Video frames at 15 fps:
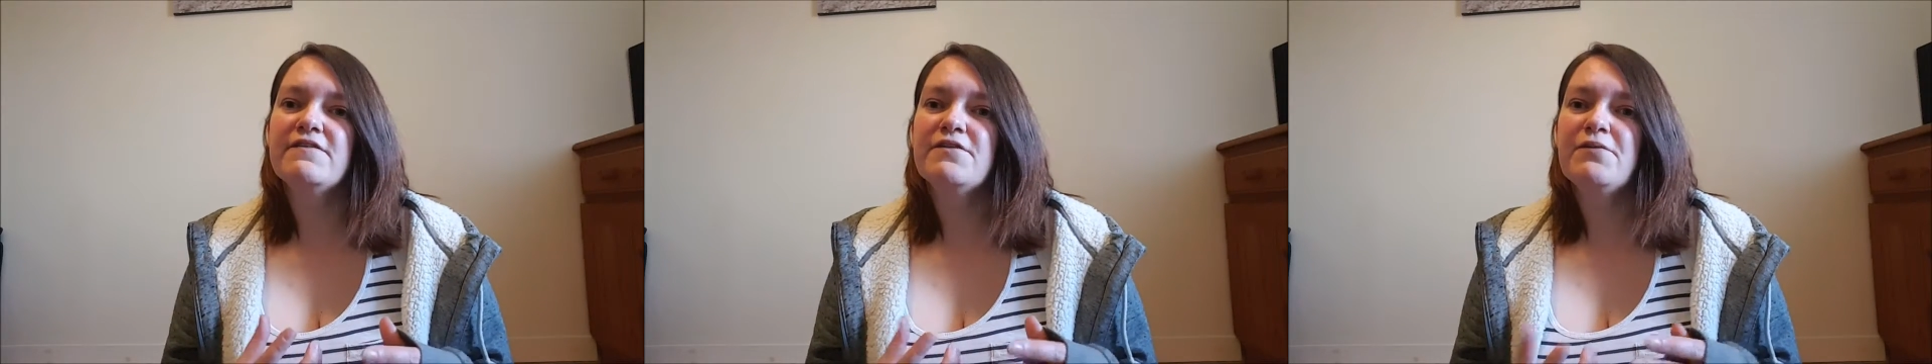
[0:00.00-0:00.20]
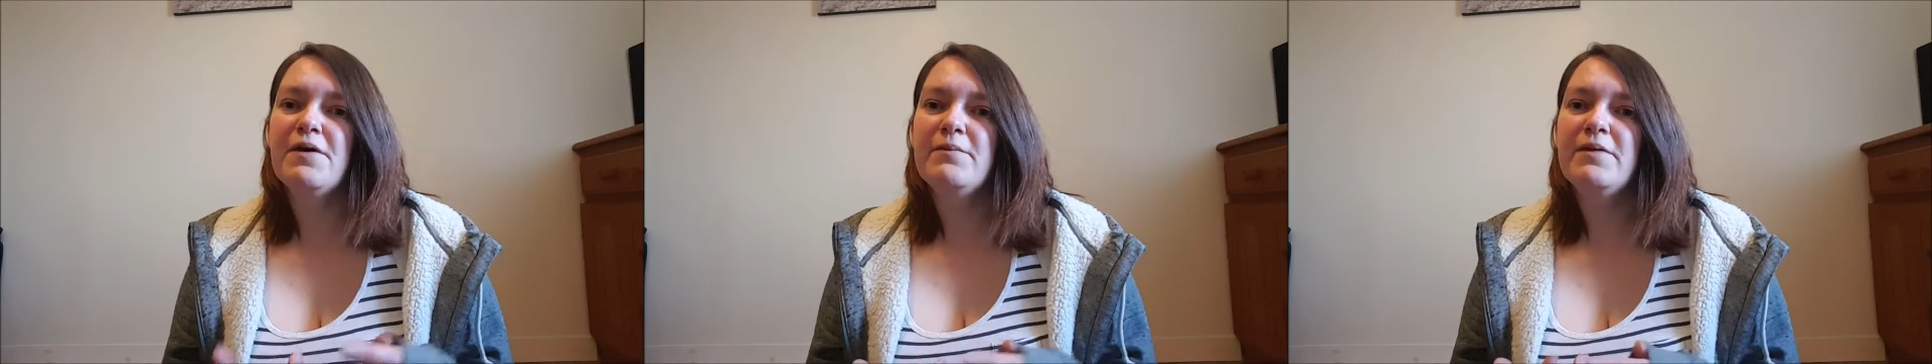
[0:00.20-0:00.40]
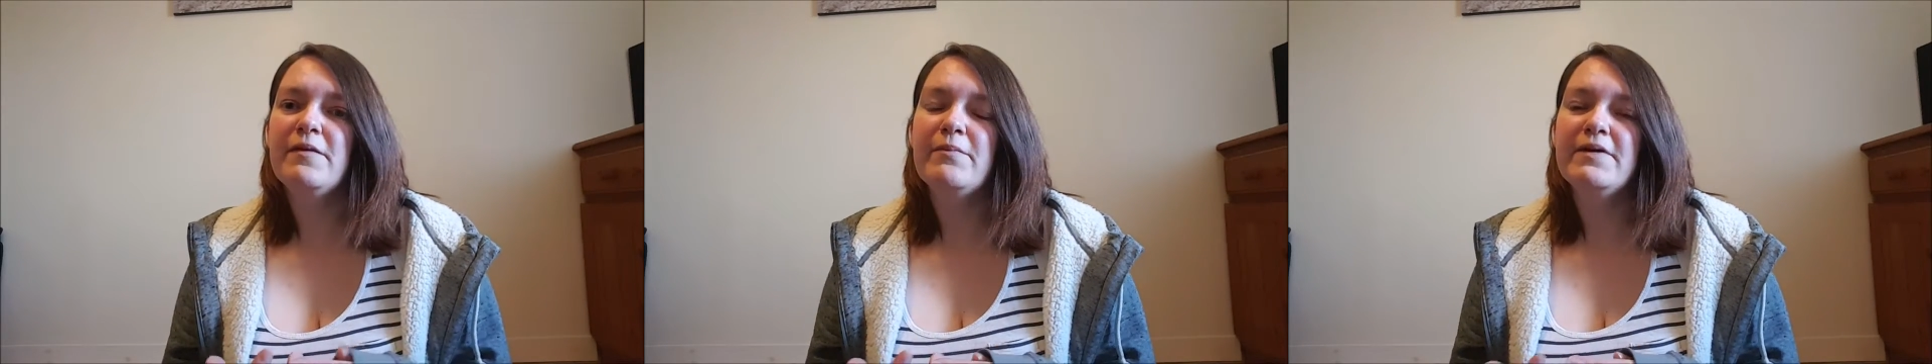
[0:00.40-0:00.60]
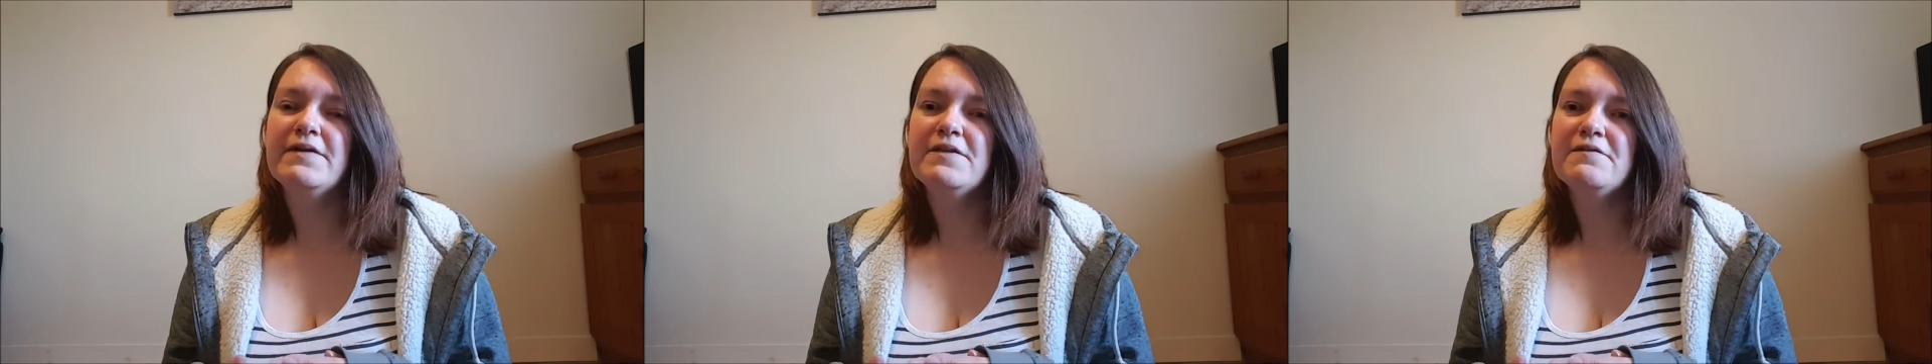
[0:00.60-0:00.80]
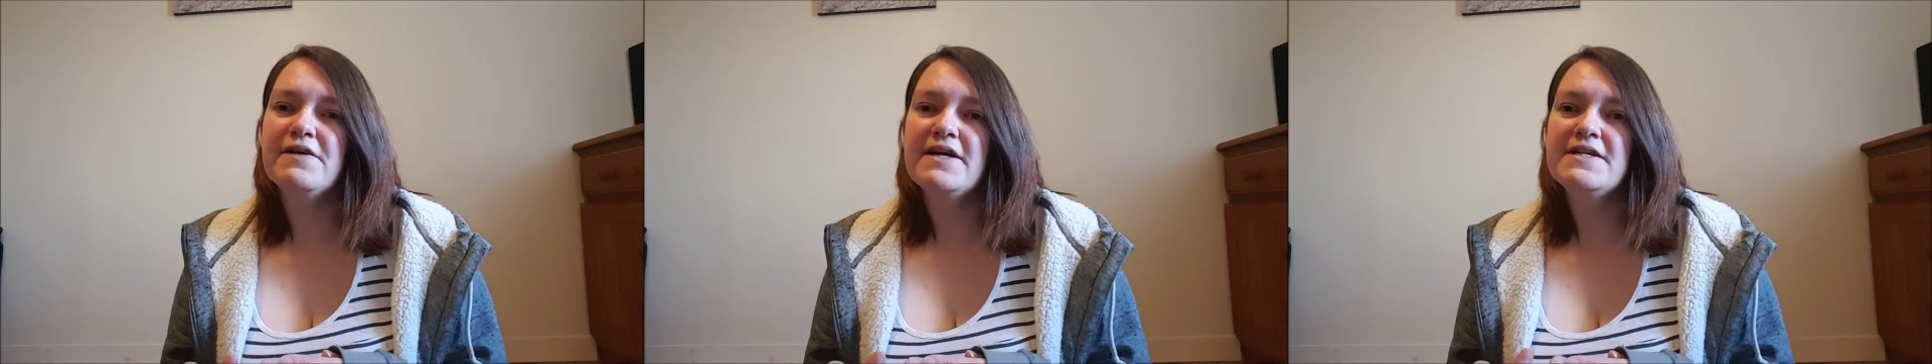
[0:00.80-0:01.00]
of the right people
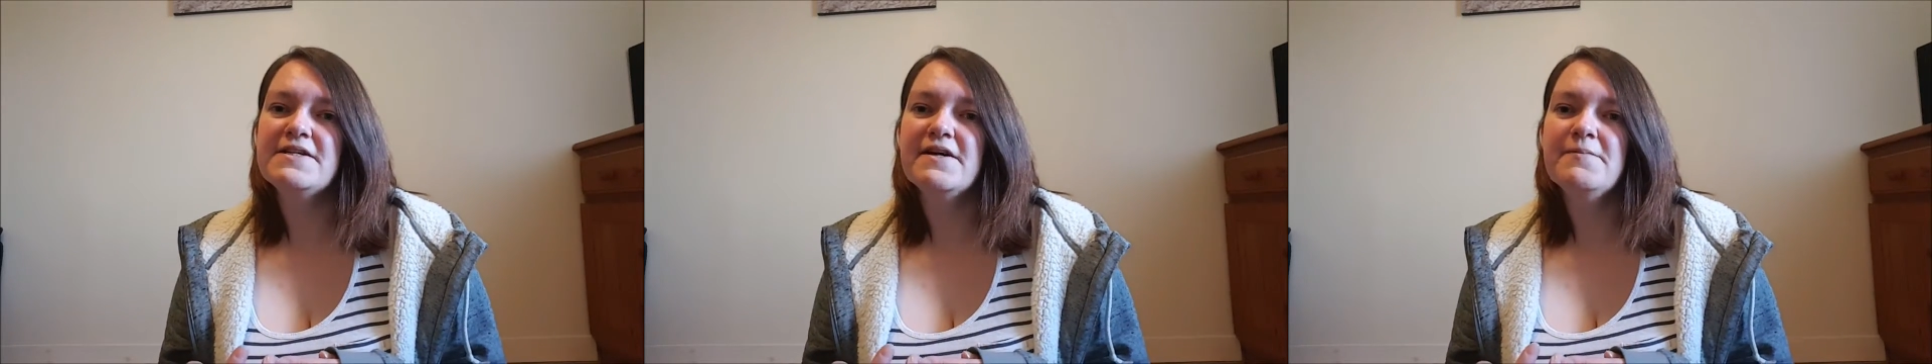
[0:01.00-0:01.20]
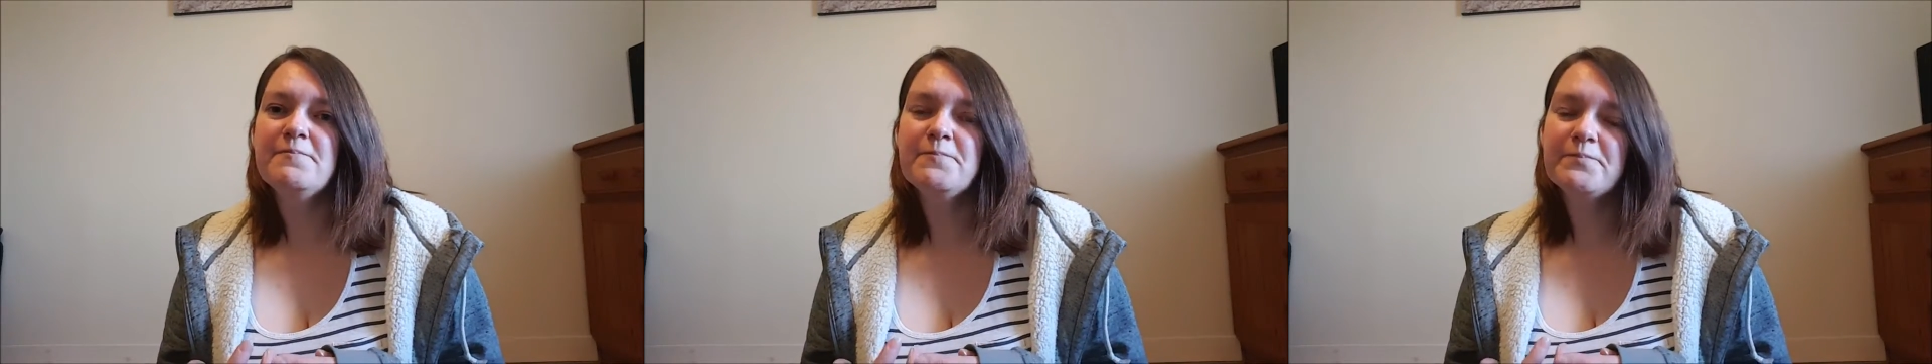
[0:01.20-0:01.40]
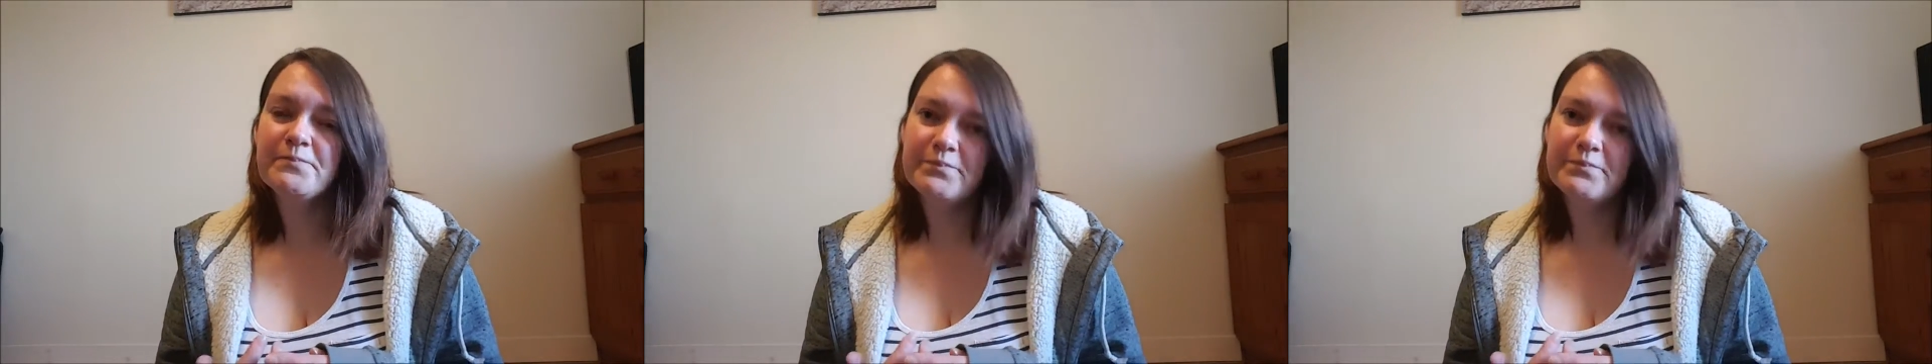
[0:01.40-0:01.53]
at the right time.